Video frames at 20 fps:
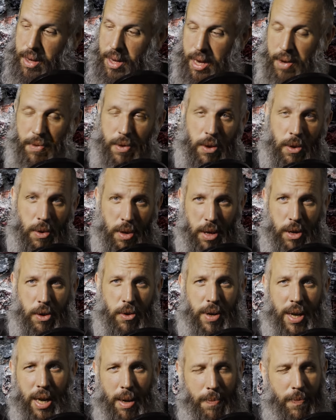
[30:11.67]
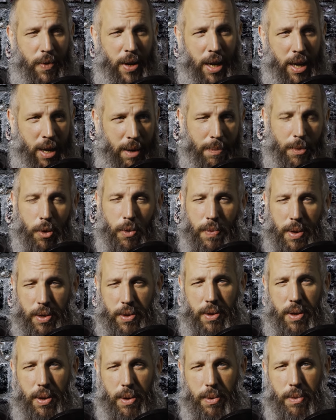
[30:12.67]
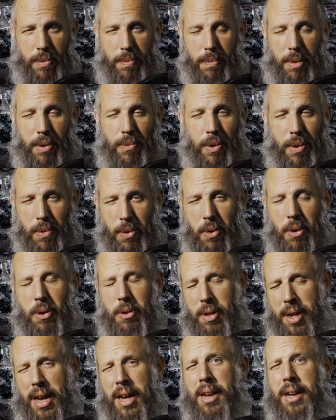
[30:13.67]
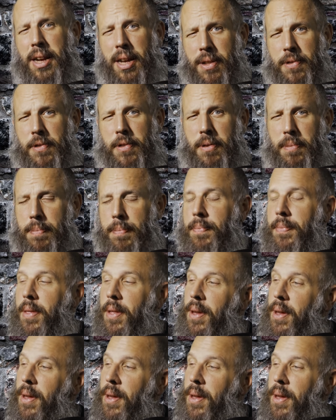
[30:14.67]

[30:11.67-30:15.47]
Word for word: even though they do keep vegan movies too, but we won't hold that against them.